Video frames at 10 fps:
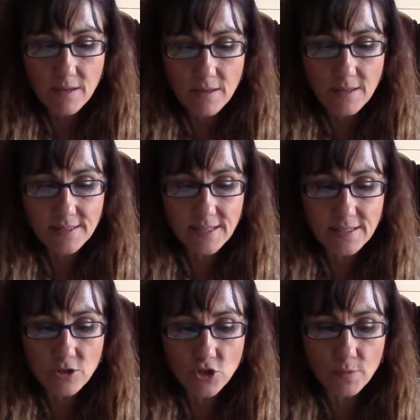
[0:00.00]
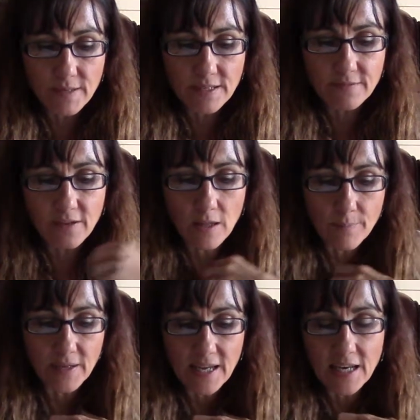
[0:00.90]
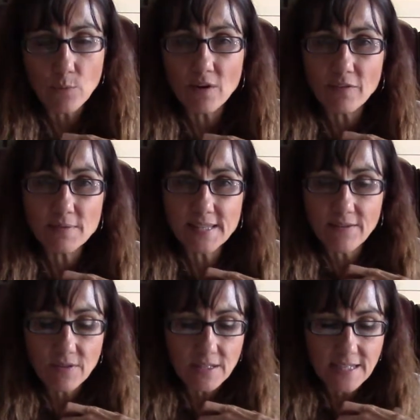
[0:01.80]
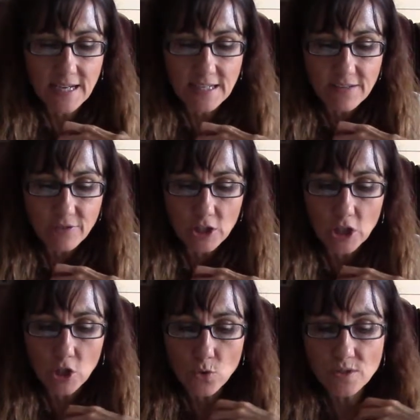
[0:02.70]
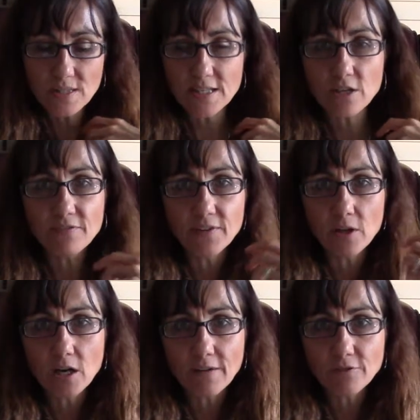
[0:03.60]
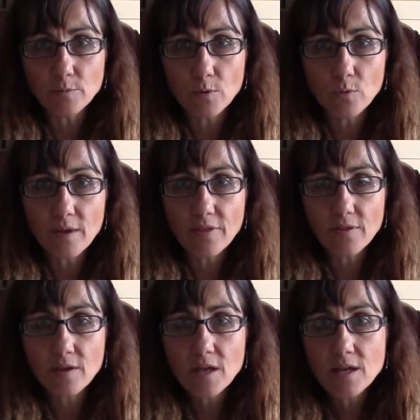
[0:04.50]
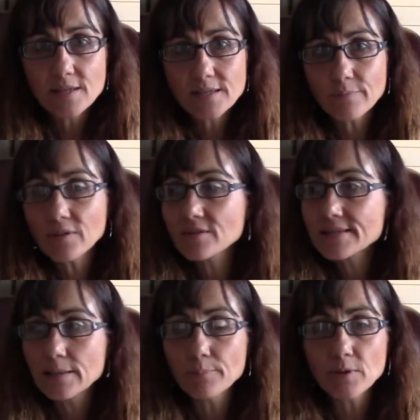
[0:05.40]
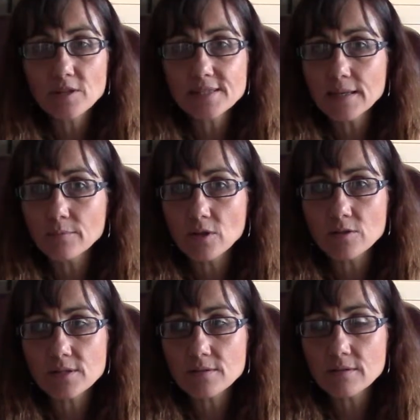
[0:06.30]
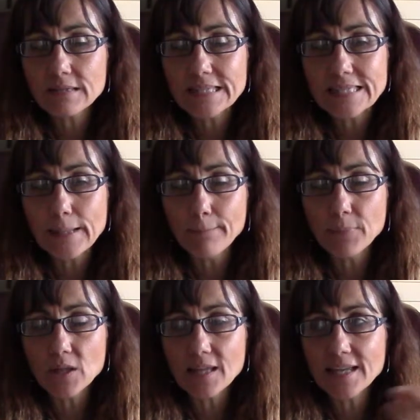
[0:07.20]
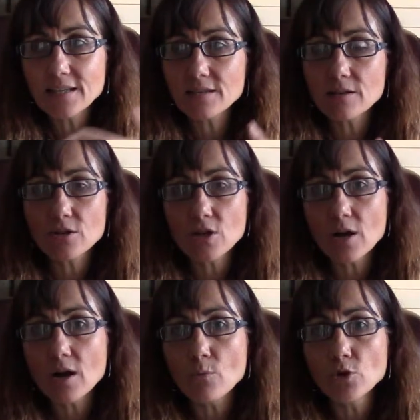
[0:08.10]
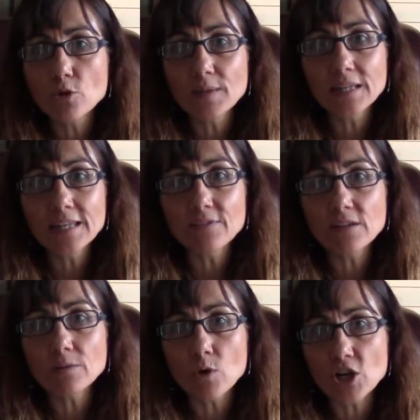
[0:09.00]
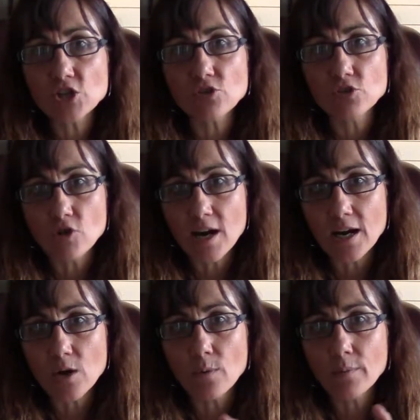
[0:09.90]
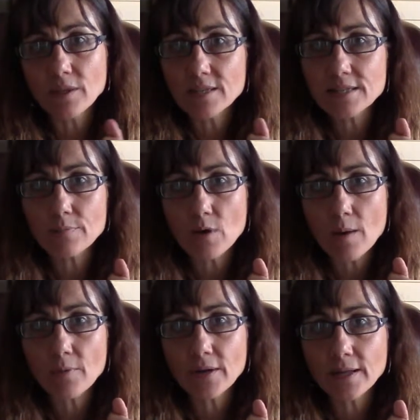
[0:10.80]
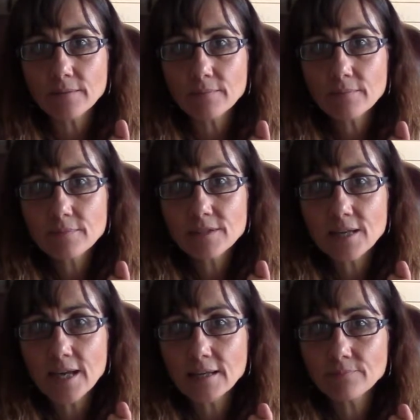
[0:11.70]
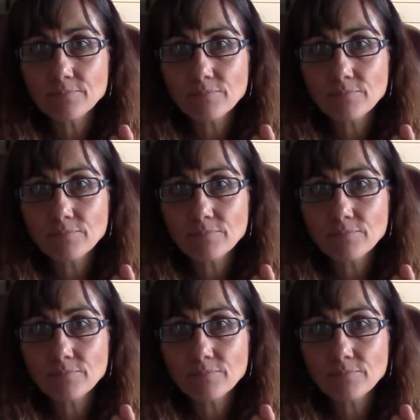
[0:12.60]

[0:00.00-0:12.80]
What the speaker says: It says you should be developing anywhere from 7 to 10 different closes that you feel comfortable with. Something simple like, will you be leaving the washer and dryer when we list the property tonight?